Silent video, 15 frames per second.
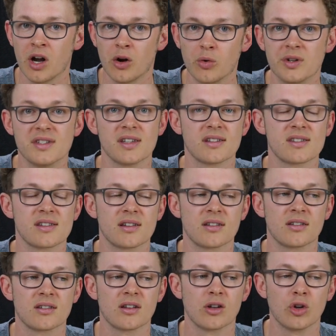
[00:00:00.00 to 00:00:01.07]

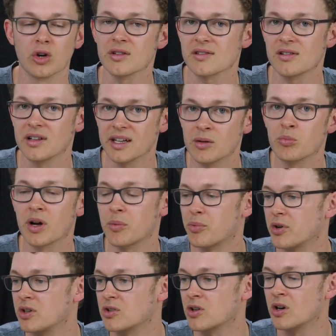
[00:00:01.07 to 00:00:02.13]
resistant nozzle in my
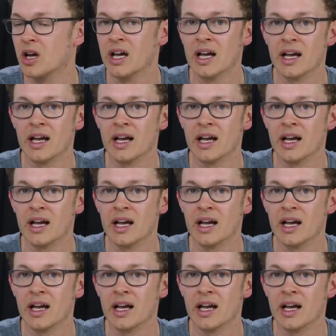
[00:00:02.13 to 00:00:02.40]
printer,